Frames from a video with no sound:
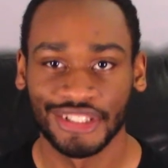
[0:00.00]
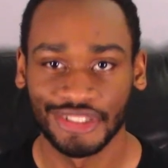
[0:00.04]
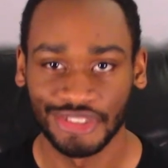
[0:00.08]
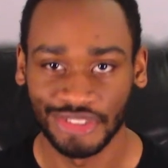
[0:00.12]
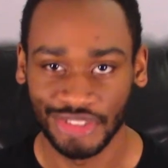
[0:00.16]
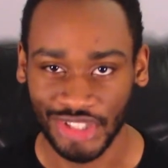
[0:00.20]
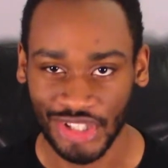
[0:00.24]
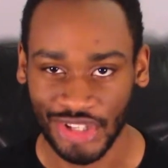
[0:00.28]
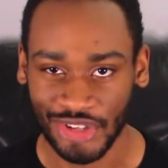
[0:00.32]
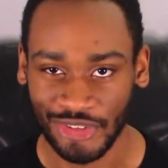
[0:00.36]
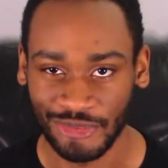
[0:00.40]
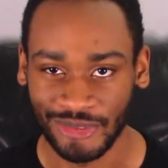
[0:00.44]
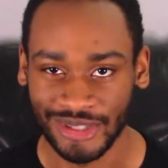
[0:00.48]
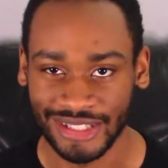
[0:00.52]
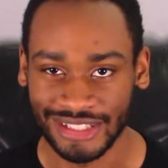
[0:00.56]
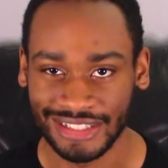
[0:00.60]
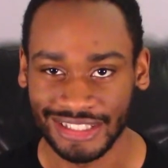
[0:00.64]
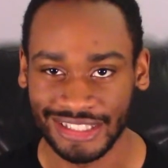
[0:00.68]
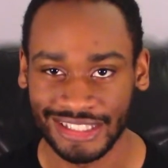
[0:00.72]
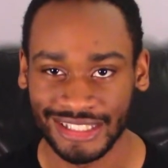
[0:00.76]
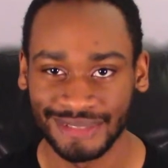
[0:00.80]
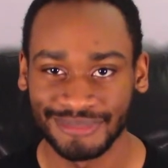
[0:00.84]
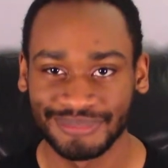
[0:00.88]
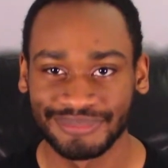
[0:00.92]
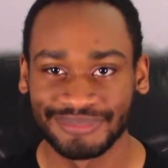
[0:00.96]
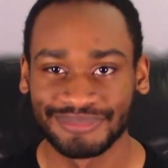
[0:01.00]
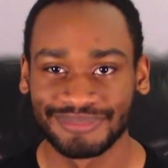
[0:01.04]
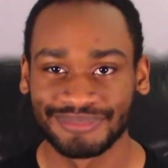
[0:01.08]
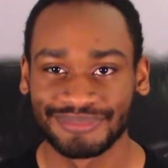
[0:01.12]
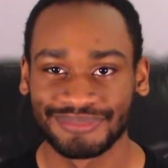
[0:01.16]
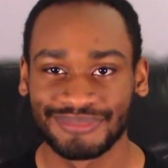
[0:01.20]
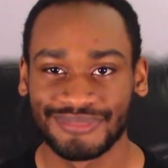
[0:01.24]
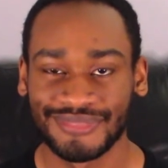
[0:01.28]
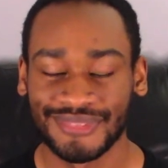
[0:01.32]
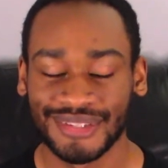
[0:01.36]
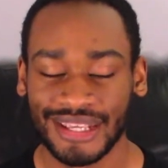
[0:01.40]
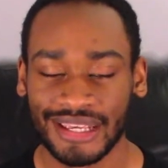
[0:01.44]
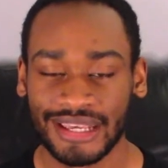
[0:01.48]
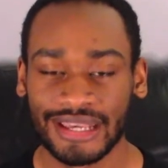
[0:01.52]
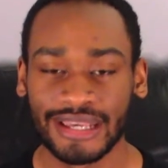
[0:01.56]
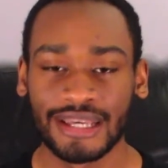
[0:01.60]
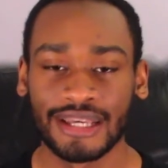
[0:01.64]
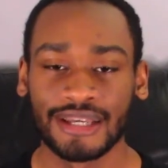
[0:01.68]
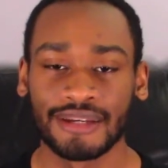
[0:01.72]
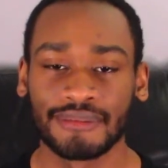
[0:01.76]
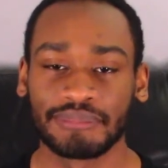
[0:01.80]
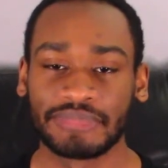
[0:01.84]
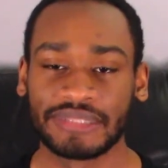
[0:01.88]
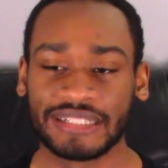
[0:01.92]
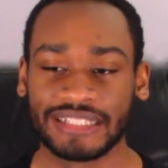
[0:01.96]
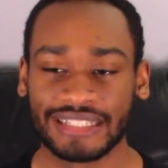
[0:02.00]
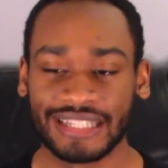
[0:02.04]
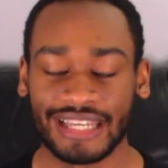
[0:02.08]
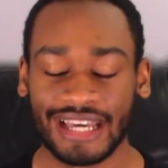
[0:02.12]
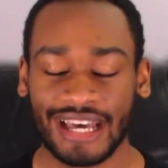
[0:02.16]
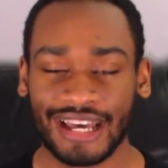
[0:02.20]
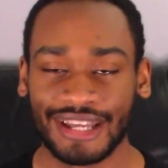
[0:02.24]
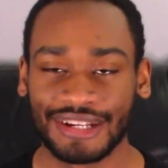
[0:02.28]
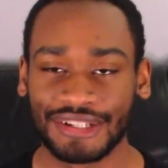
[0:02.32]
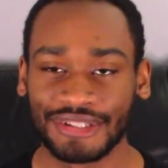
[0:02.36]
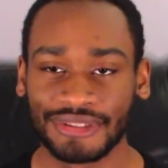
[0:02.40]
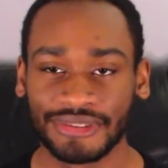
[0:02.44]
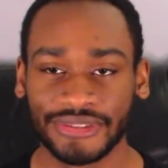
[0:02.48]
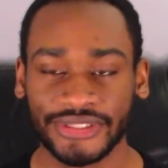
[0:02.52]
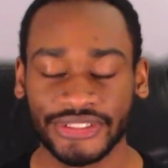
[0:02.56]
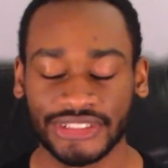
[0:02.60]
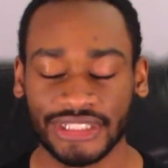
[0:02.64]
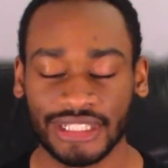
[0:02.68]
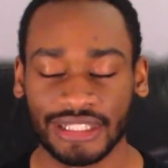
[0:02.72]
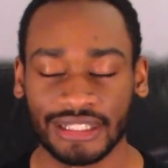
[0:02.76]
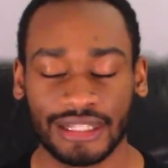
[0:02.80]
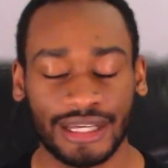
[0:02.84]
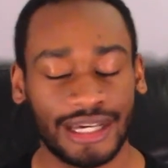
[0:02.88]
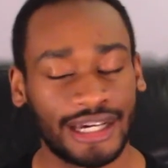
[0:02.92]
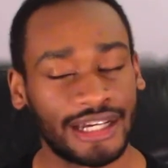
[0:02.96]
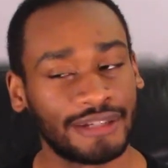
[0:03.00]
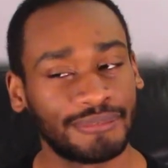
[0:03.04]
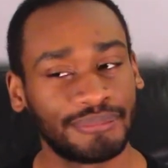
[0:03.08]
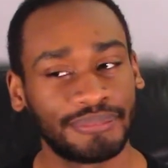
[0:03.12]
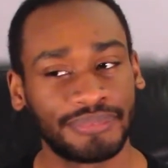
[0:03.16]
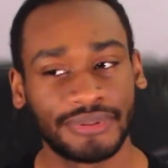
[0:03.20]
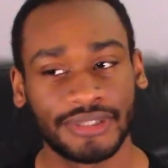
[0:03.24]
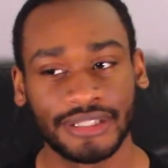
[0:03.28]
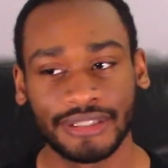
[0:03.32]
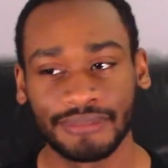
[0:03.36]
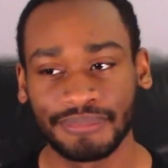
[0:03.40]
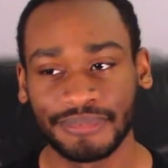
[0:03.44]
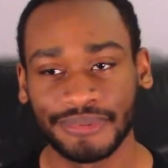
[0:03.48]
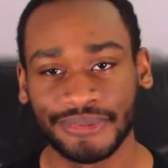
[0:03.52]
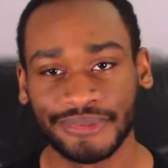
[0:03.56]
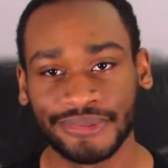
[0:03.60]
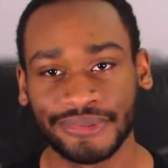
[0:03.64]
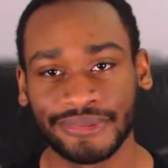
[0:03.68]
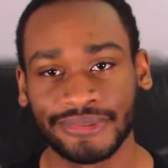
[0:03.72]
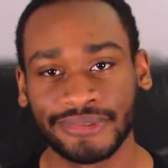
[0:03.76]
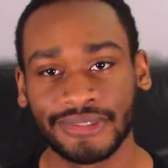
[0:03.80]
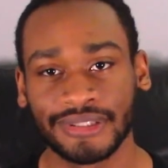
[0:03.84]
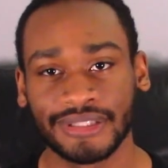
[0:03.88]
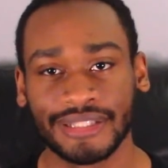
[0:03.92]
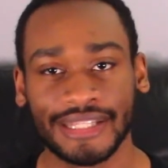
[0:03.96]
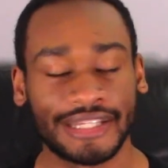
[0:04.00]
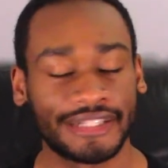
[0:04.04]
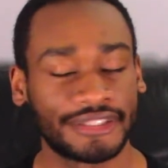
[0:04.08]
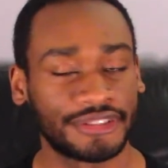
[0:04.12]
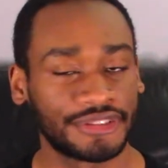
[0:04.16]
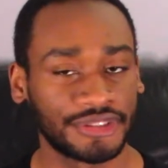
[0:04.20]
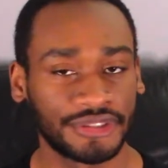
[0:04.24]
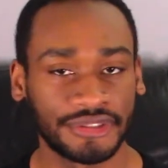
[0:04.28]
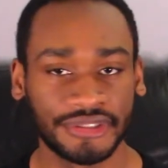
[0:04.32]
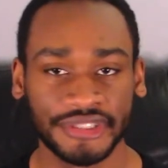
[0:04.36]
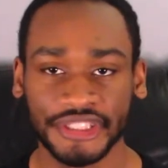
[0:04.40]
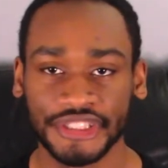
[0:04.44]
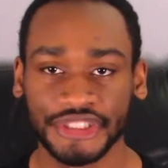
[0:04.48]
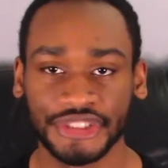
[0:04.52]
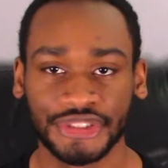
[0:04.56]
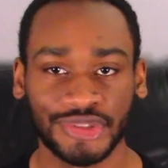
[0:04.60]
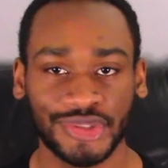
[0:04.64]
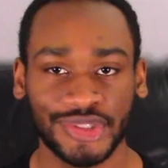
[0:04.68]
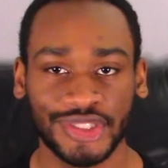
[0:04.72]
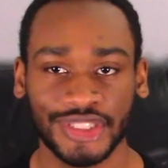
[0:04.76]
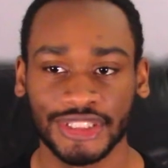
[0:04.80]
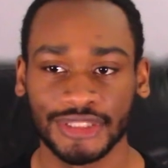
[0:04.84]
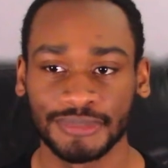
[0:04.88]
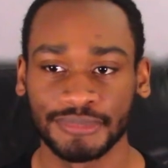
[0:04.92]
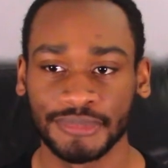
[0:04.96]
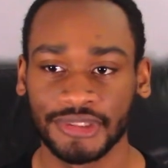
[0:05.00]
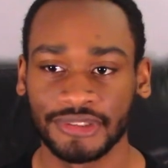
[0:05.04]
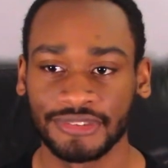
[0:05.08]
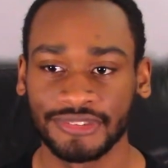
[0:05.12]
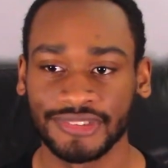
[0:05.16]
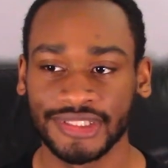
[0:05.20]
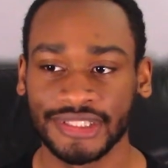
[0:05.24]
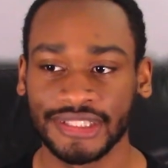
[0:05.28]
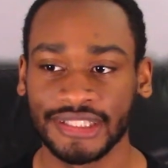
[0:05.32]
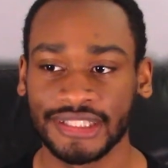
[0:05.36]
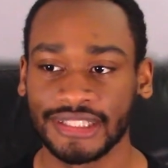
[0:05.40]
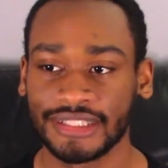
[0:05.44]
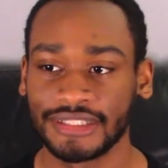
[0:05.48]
Deal with it. But yeah, I know there's a lot of people that don't enjoy this movie.